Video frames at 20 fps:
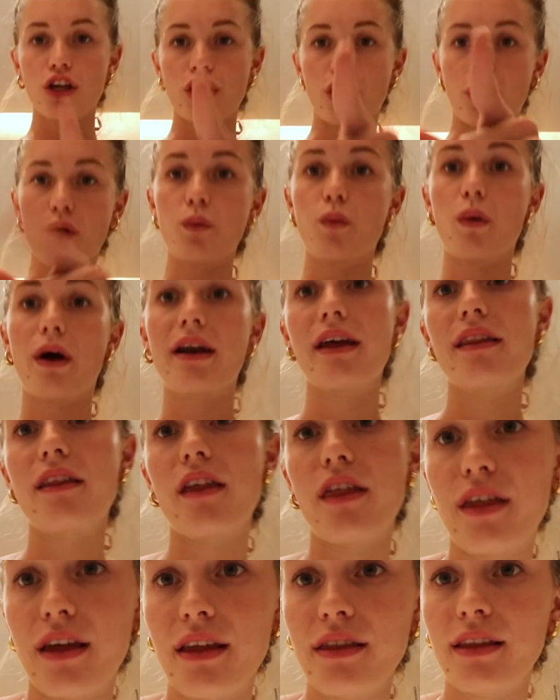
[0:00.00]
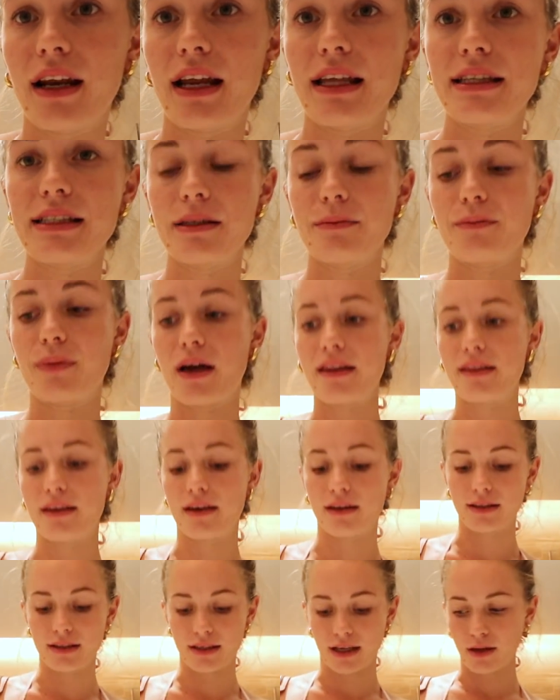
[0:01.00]
you know, one other thing that I did buy the
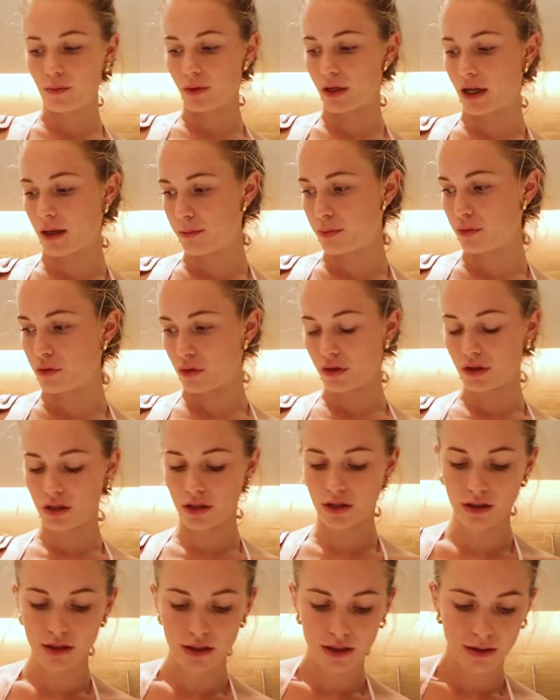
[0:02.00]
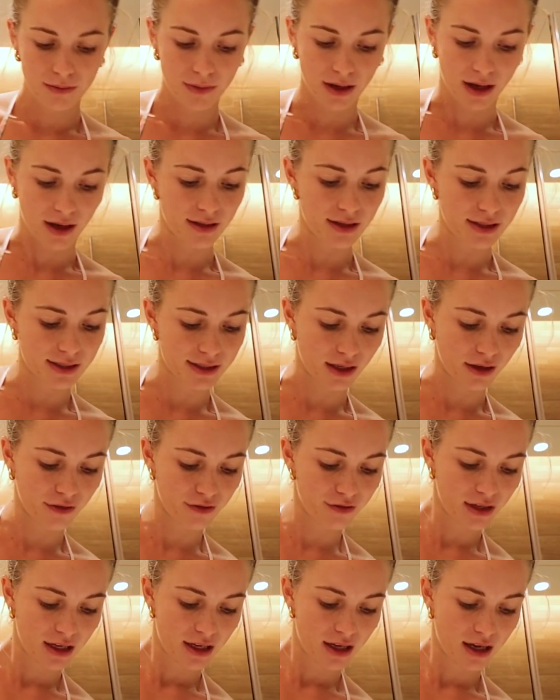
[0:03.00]
other day when I bought my other
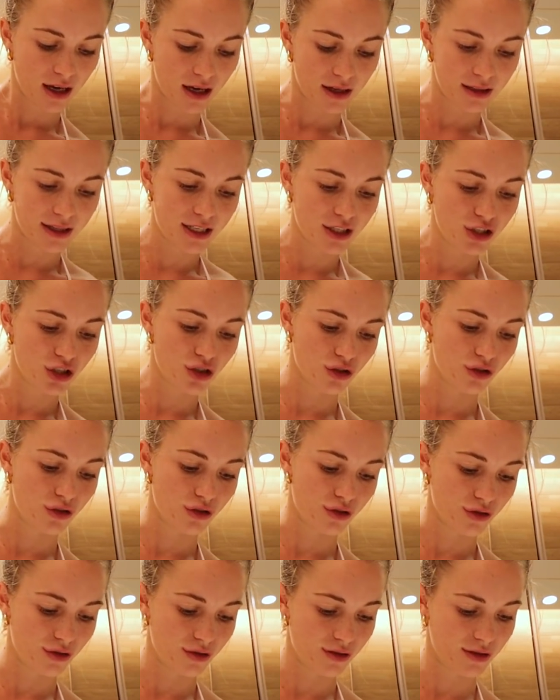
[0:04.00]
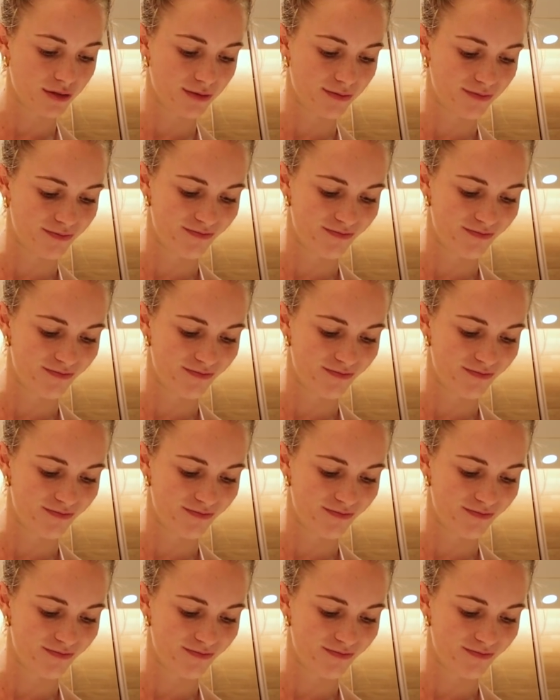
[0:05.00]
stuff are these shoes.